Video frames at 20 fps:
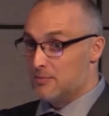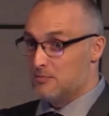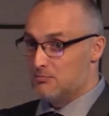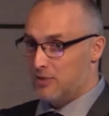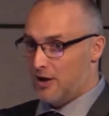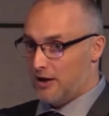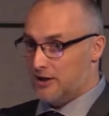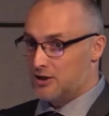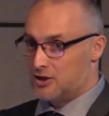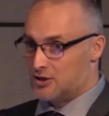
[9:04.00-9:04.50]
been
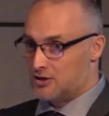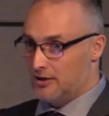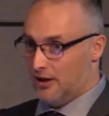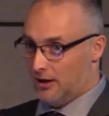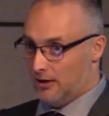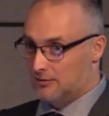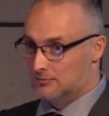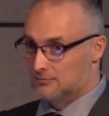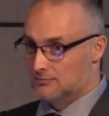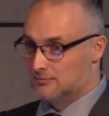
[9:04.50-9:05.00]
punished
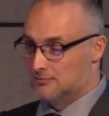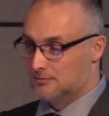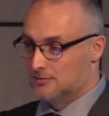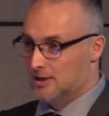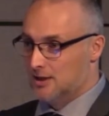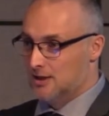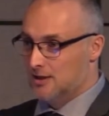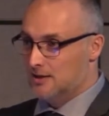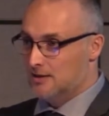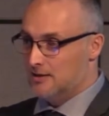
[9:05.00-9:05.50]
there.
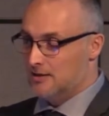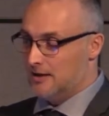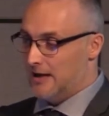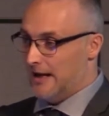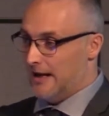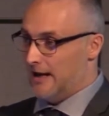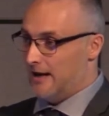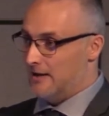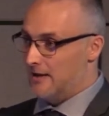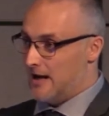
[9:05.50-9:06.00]

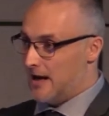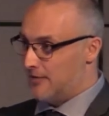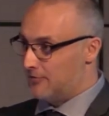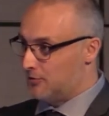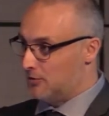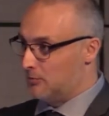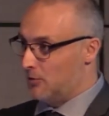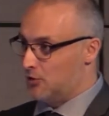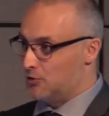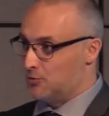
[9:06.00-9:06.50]
And
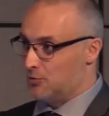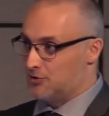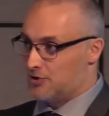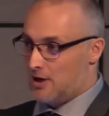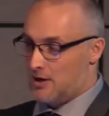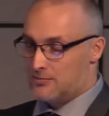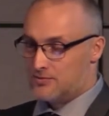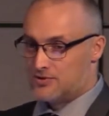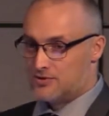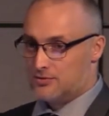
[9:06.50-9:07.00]
after multiple
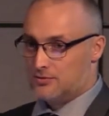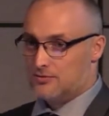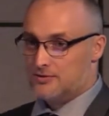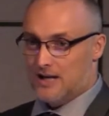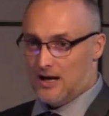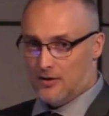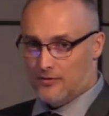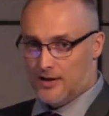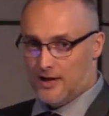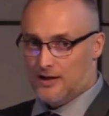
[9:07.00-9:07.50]
times
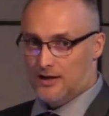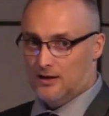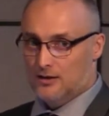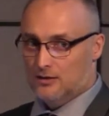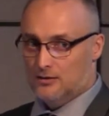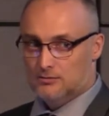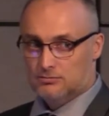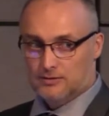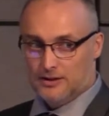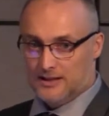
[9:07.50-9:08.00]
down that
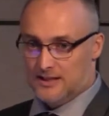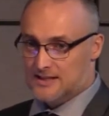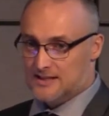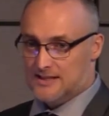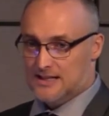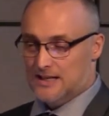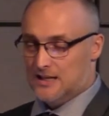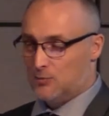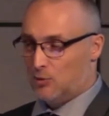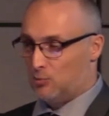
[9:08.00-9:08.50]
hill, I didn't
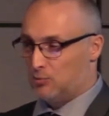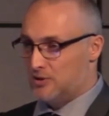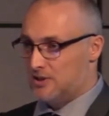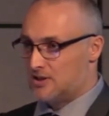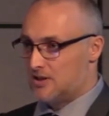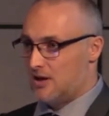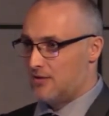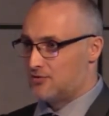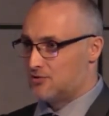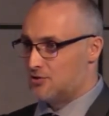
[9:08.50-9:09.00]
see any more police
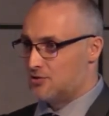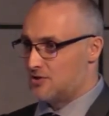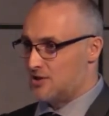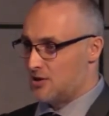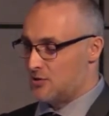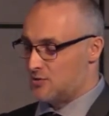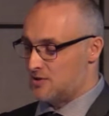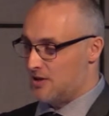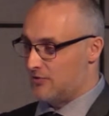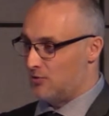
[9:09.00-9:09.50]
officers.
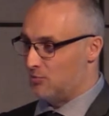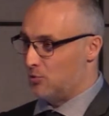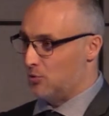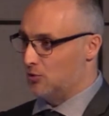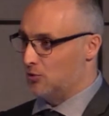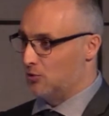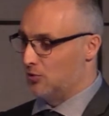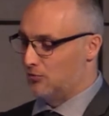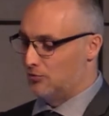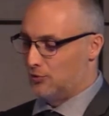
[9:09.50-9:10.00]
I was never
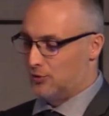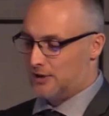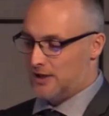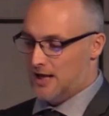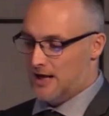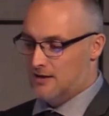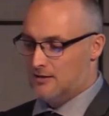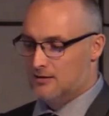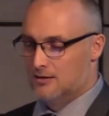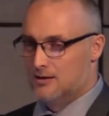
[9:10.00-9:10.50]
pulled over
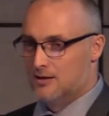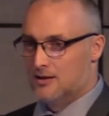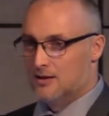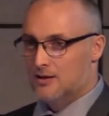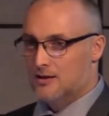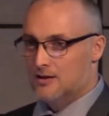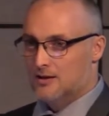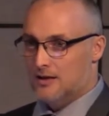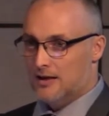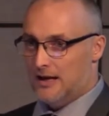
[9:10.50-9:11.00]
again.
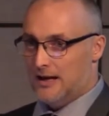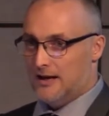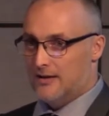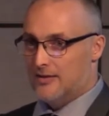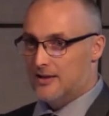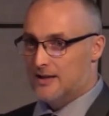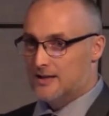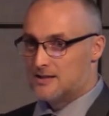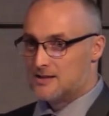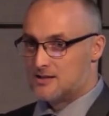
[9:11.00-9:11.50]

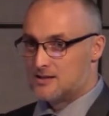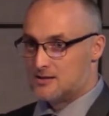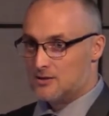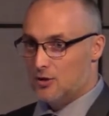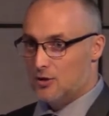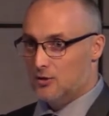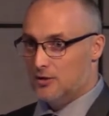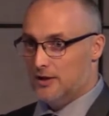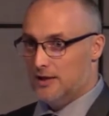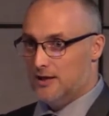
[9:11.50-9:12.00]
And then
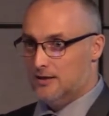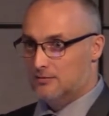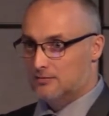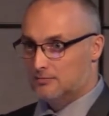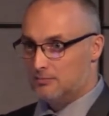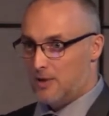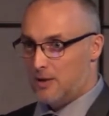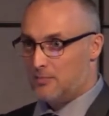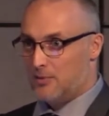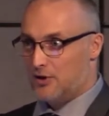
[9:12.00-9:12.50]
slowly,
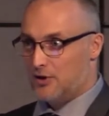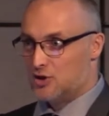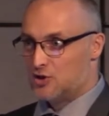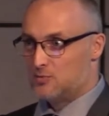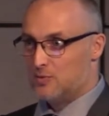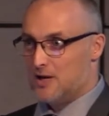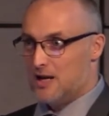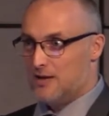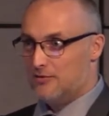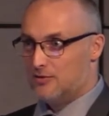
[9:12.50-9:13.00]
my punished
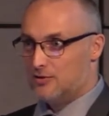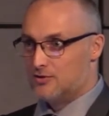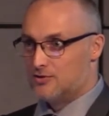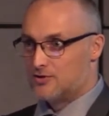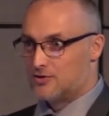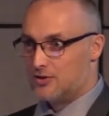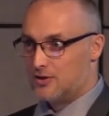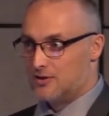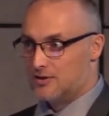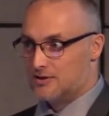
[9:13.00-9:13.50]
behavior
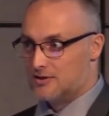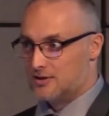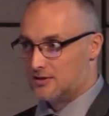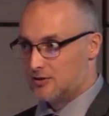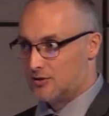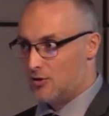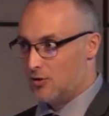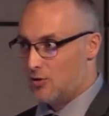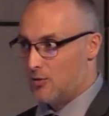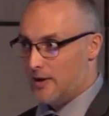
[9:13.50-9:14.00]
started to
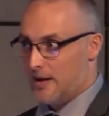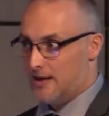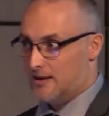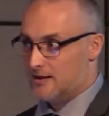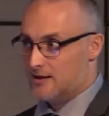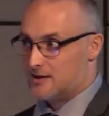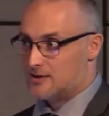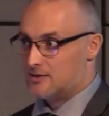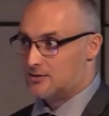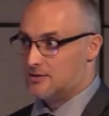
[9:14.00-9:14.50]
go away,
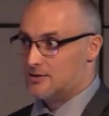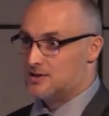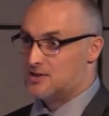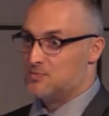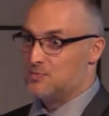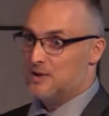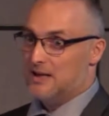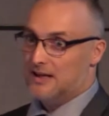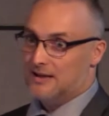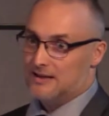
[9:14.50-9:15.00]
and I started
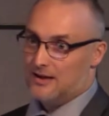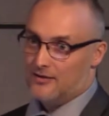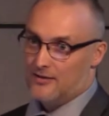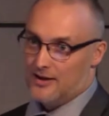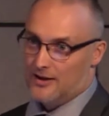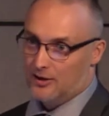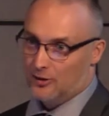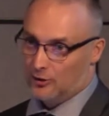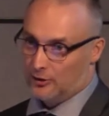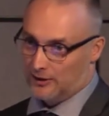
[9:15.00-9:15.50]
speeding down
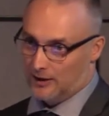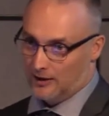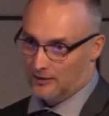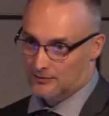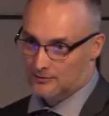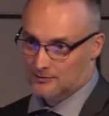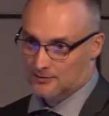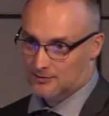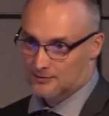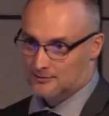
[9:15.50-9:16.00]
that hill again.
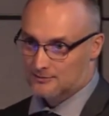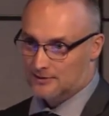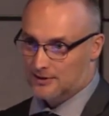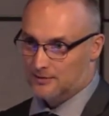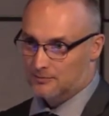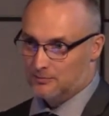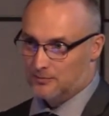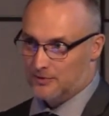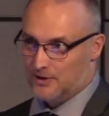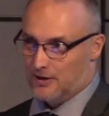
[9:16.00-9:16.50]

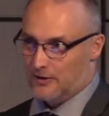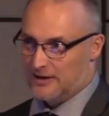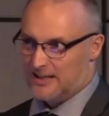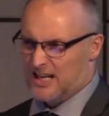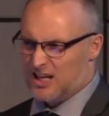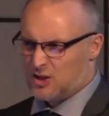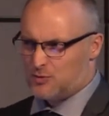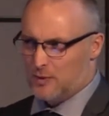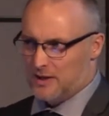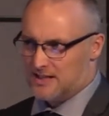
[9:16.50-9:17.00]
Right? And now I
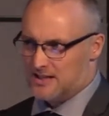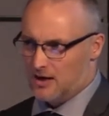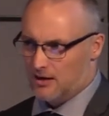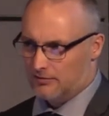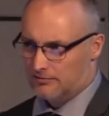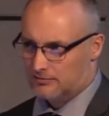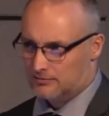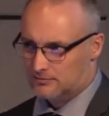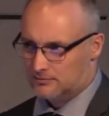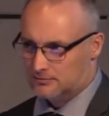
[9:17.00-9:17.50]
catch
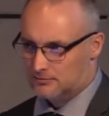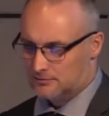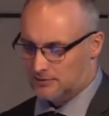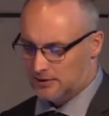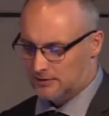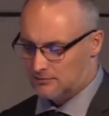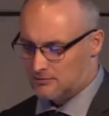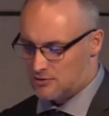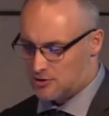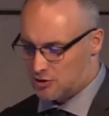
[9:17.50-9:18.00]
myself.
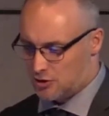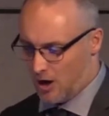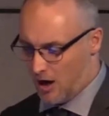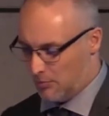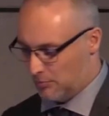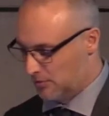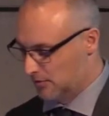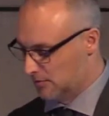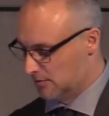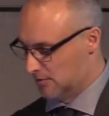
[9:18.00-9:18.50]
Right?
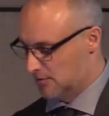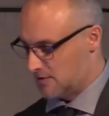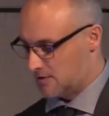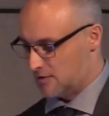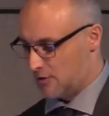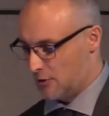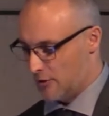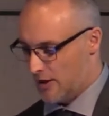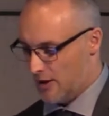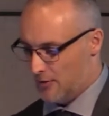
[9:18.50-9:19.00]
Stop,
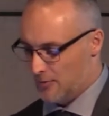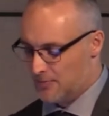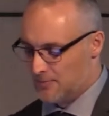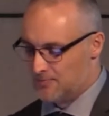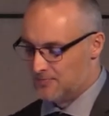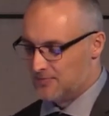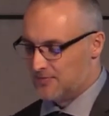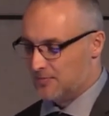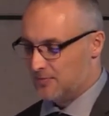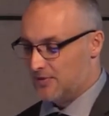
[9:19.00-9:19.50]
slow down.
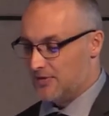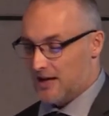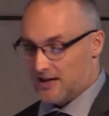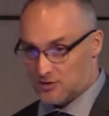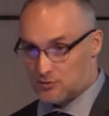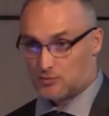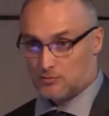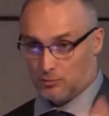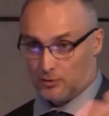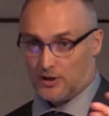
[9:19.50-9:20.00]
But
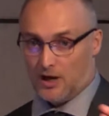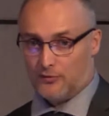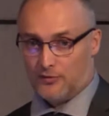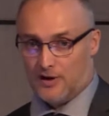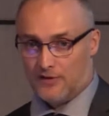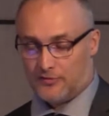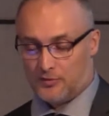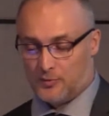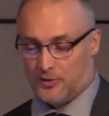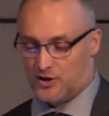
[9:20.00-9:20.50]
that's recovery
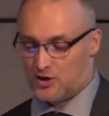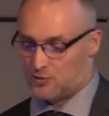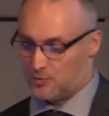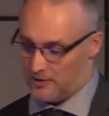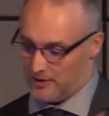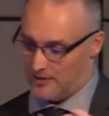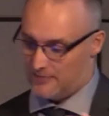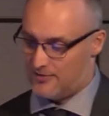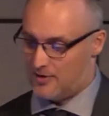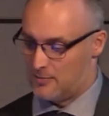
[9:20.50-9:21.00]
after
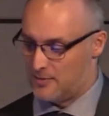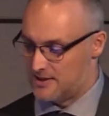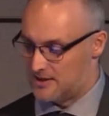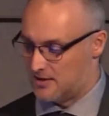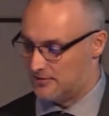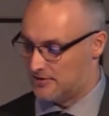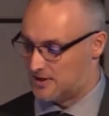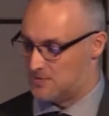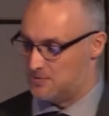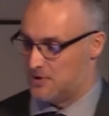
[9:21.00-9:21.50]
punishment. I found
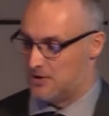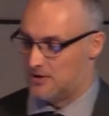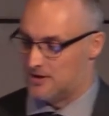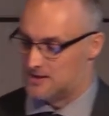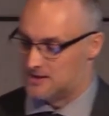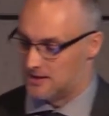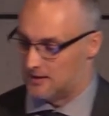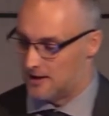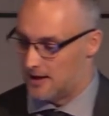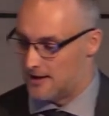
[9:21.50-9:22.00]
myself
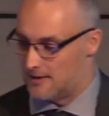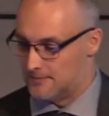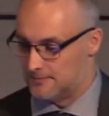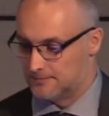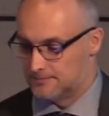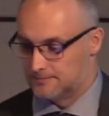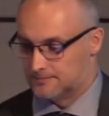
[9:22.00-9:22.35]
experiencing that.